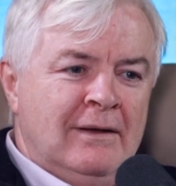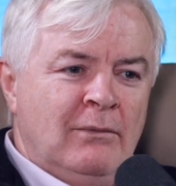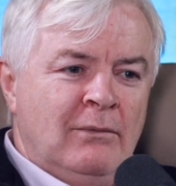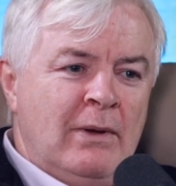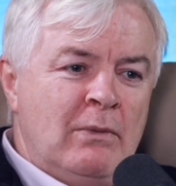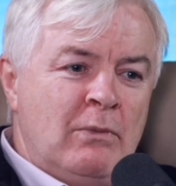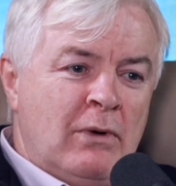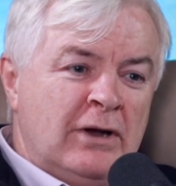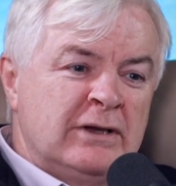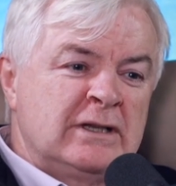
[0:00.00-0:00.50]

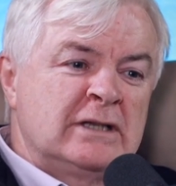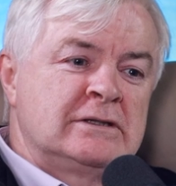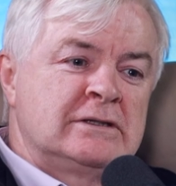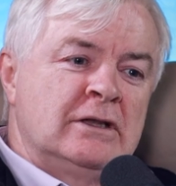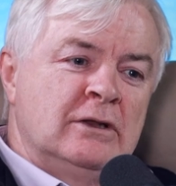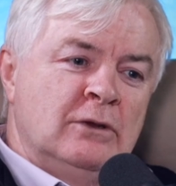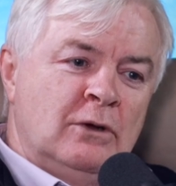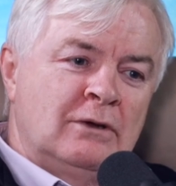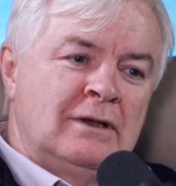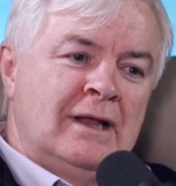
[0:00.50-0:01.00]
We wanted it
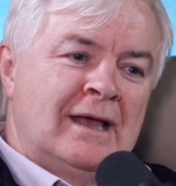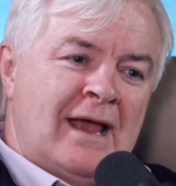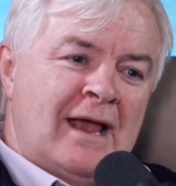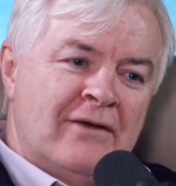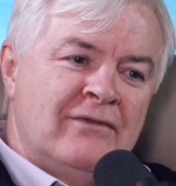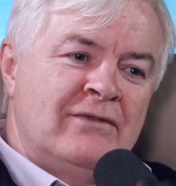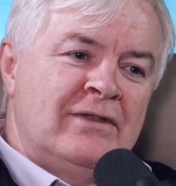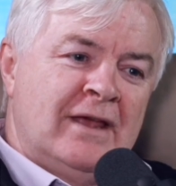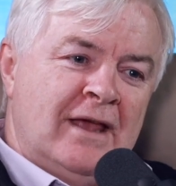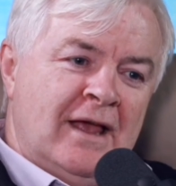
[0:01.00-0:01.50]
to look like
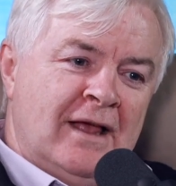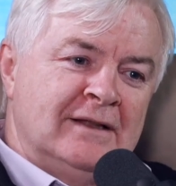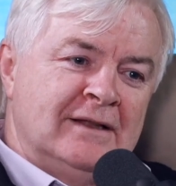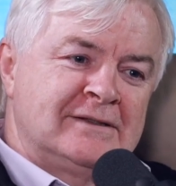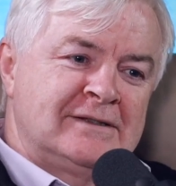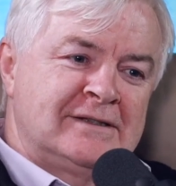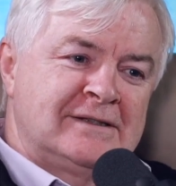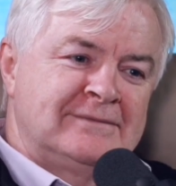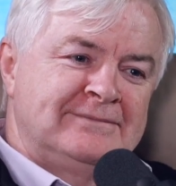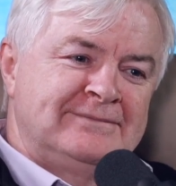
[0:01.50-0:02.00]
everything
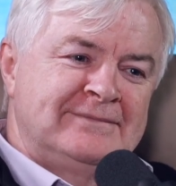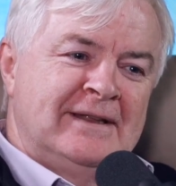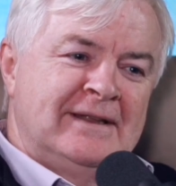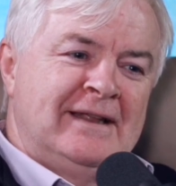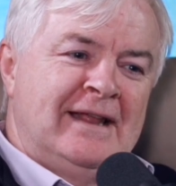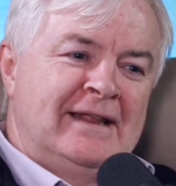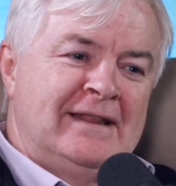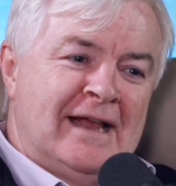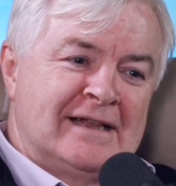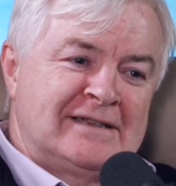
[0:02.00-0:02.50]
else,
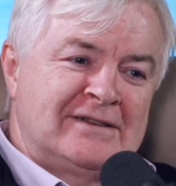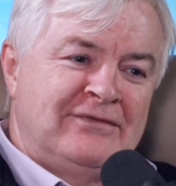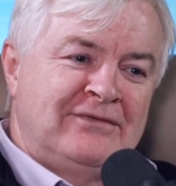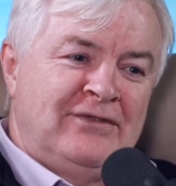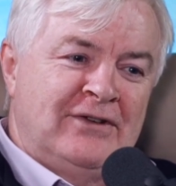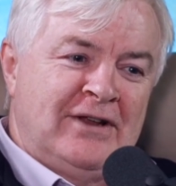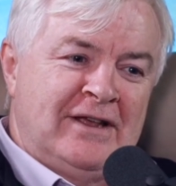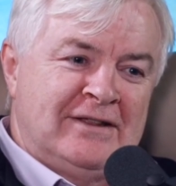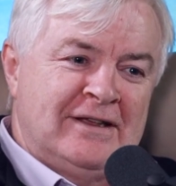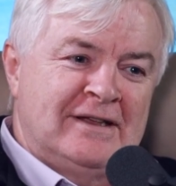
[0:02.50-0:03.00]
and that's a
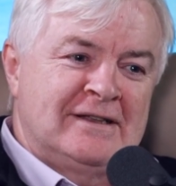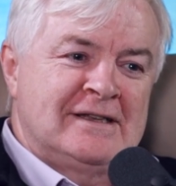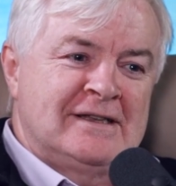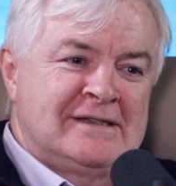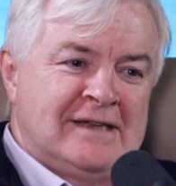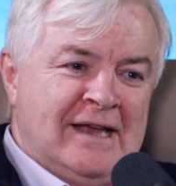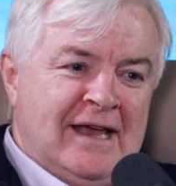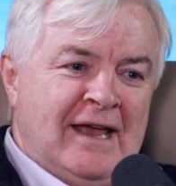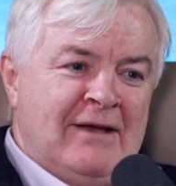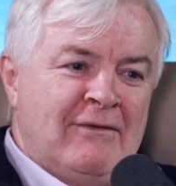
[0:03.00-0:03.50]
funny thing to
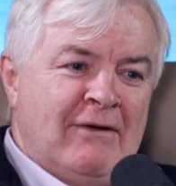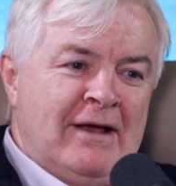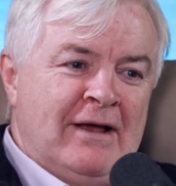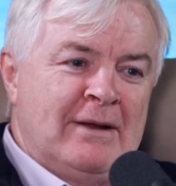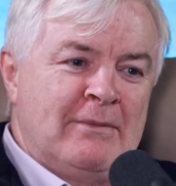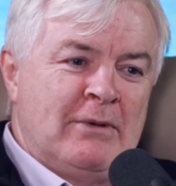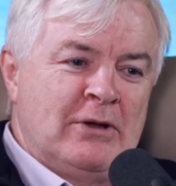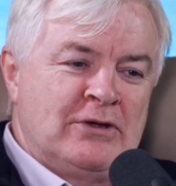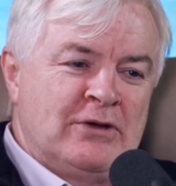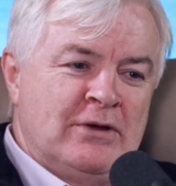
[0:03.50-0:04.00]
say, yeah, right?
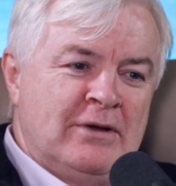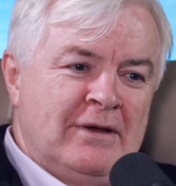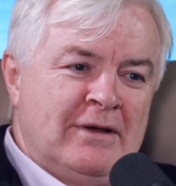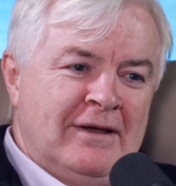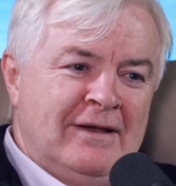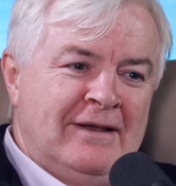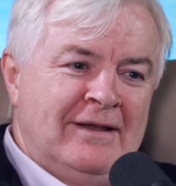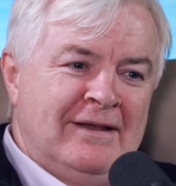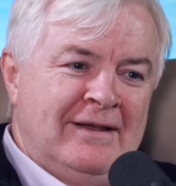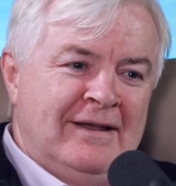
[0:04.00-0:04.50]
No, I know what
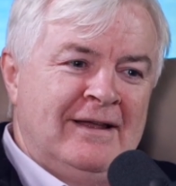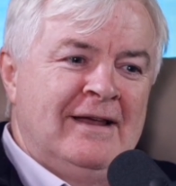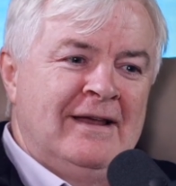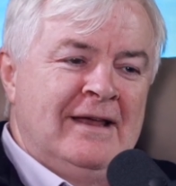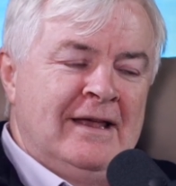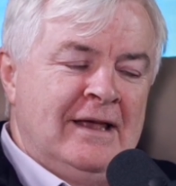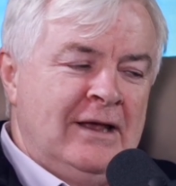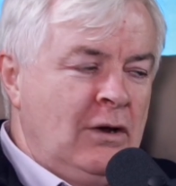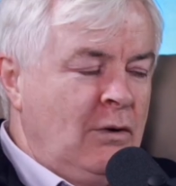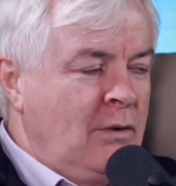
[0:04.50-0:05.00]
you mean.
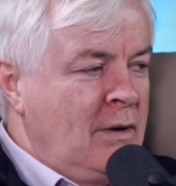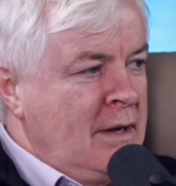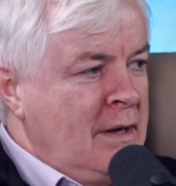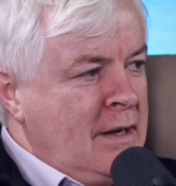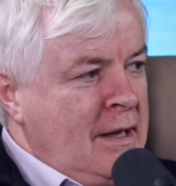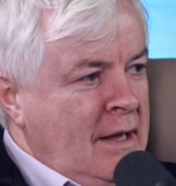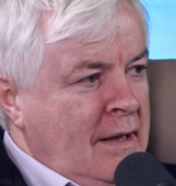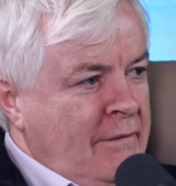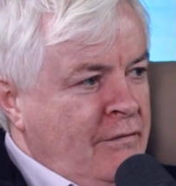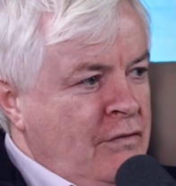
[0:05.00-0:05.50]
You know,
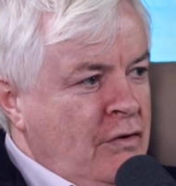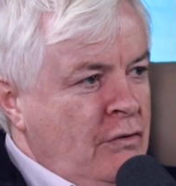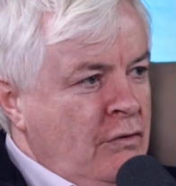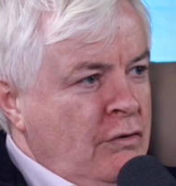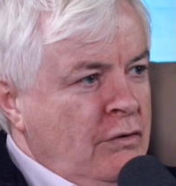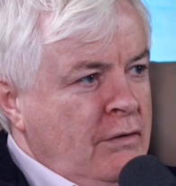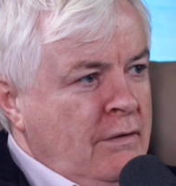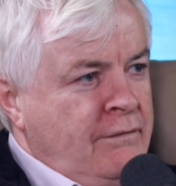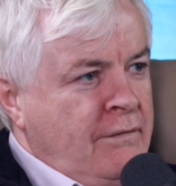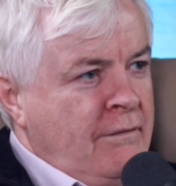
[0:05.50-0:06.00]
if
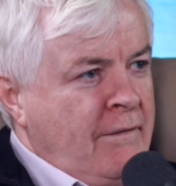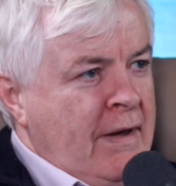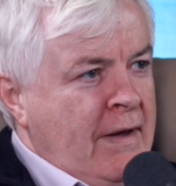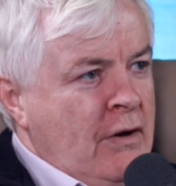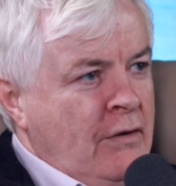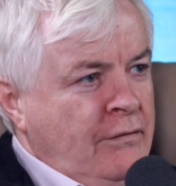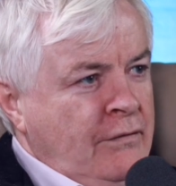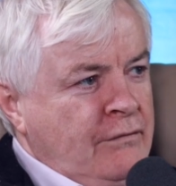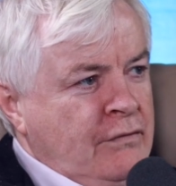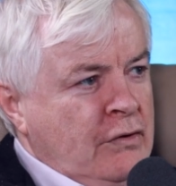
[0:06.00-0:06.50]
you if very
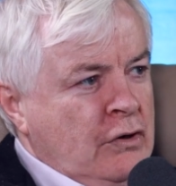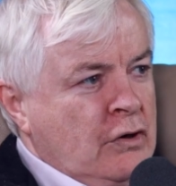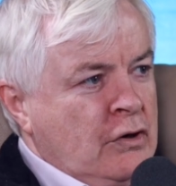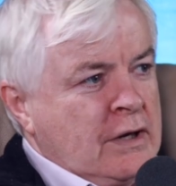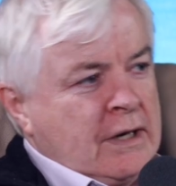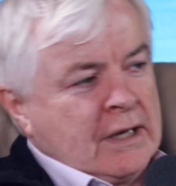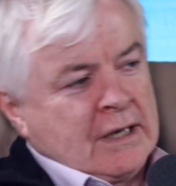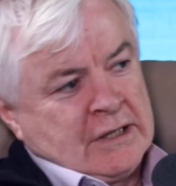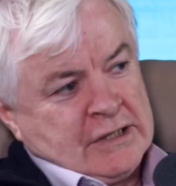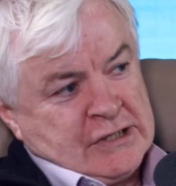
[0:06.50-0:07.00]
often if you look
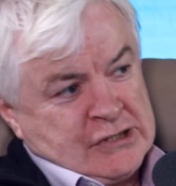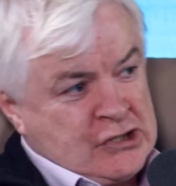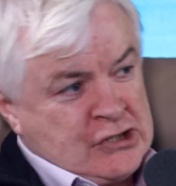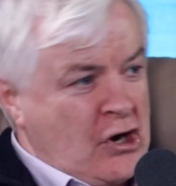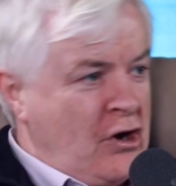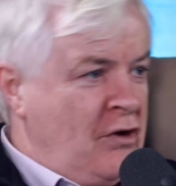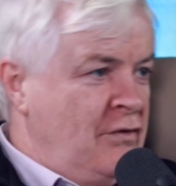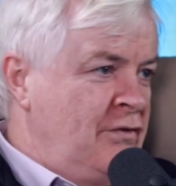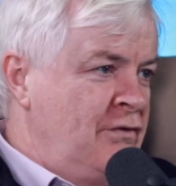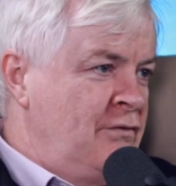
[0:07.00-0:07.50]
at a
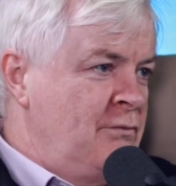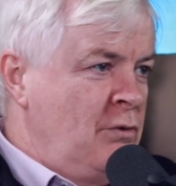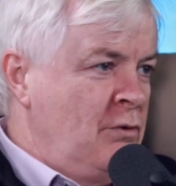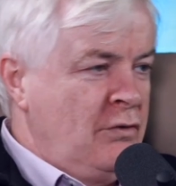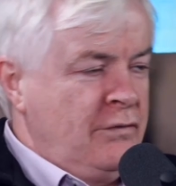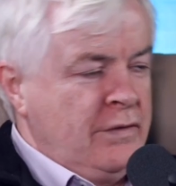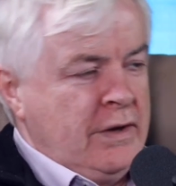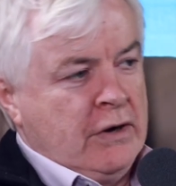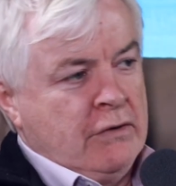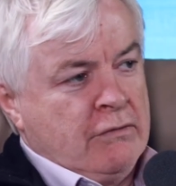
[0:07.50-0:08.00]
conservative
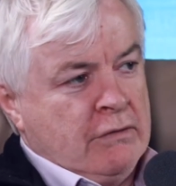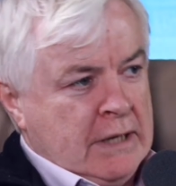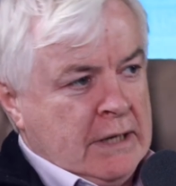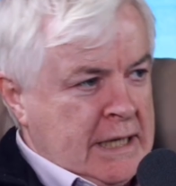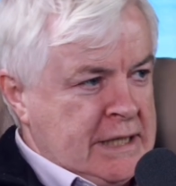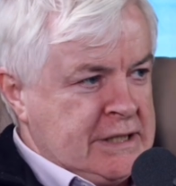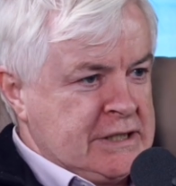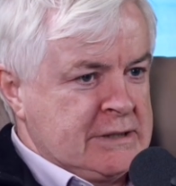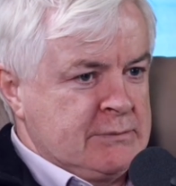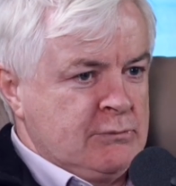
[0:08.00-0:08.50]
movie or a
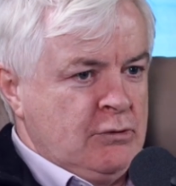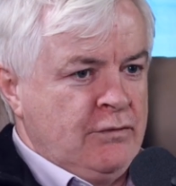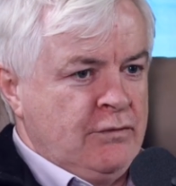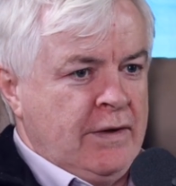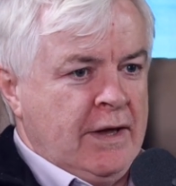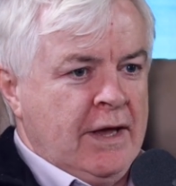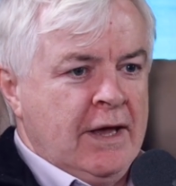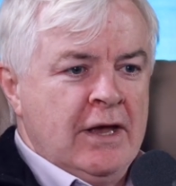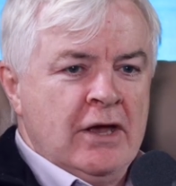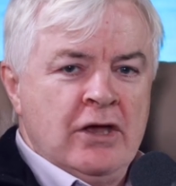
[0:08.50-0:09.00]
religious
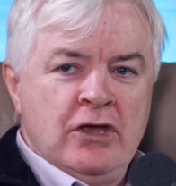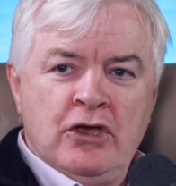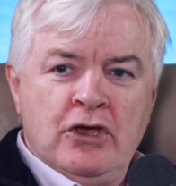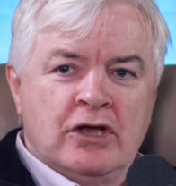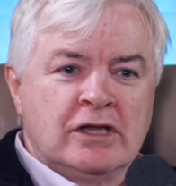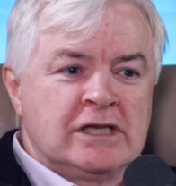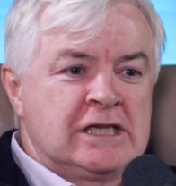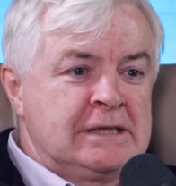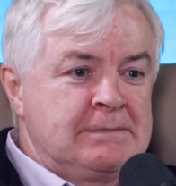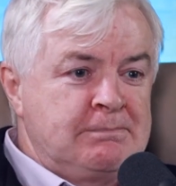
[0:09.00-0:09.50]
movie, you
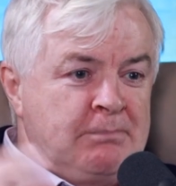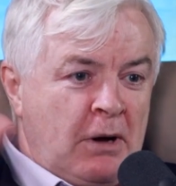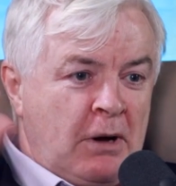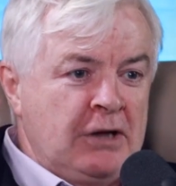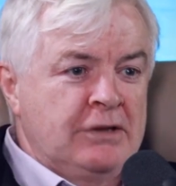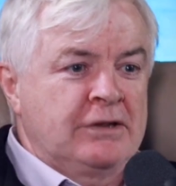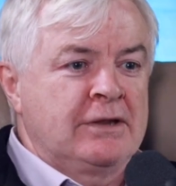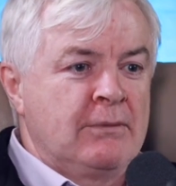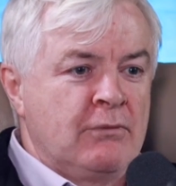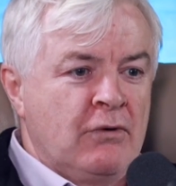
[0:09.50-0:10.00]
can
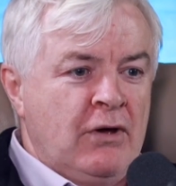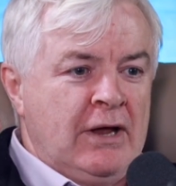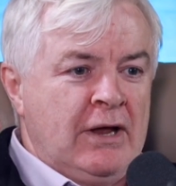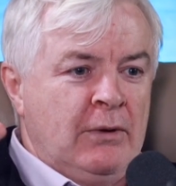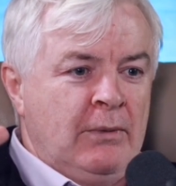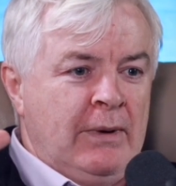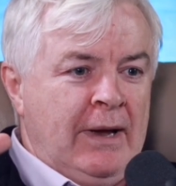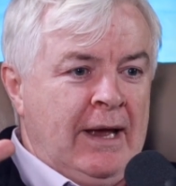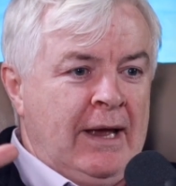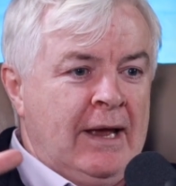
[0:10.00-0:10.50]
spot them right
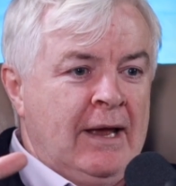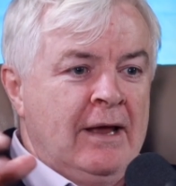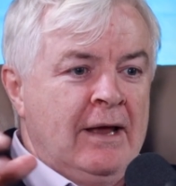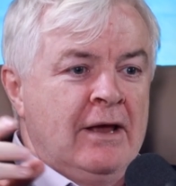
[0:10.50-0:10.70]
away. Yeah,